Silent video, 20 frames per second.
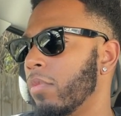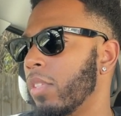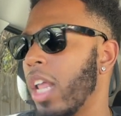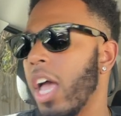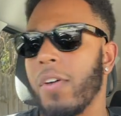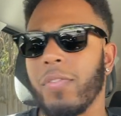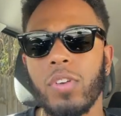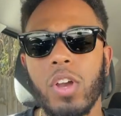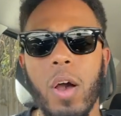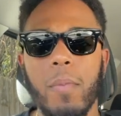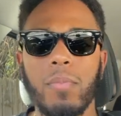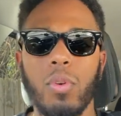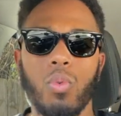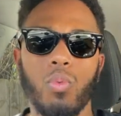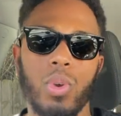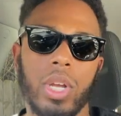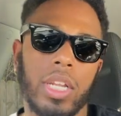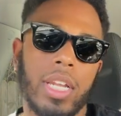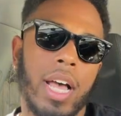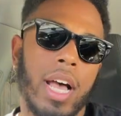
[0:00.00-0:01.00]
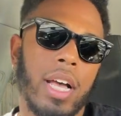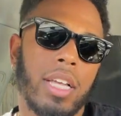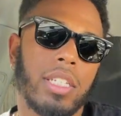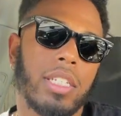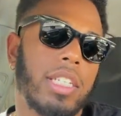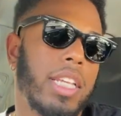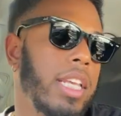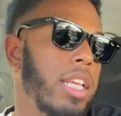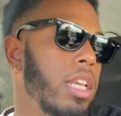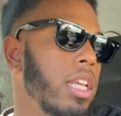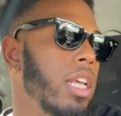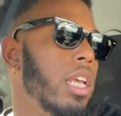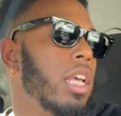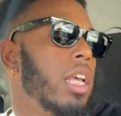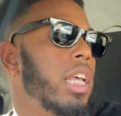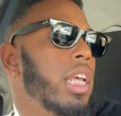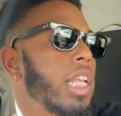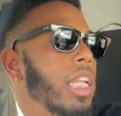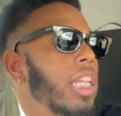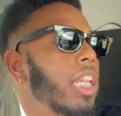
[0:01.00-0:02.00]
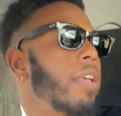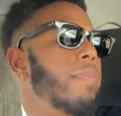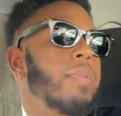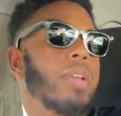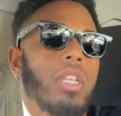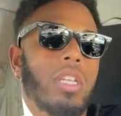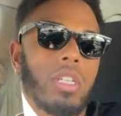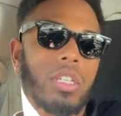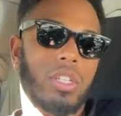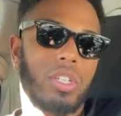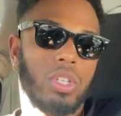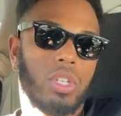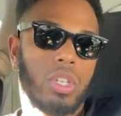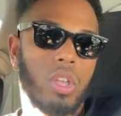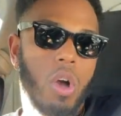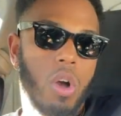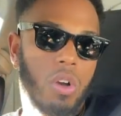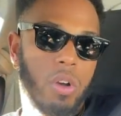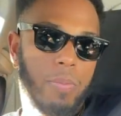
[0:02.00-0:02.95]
I've come to realize, see, let me just talk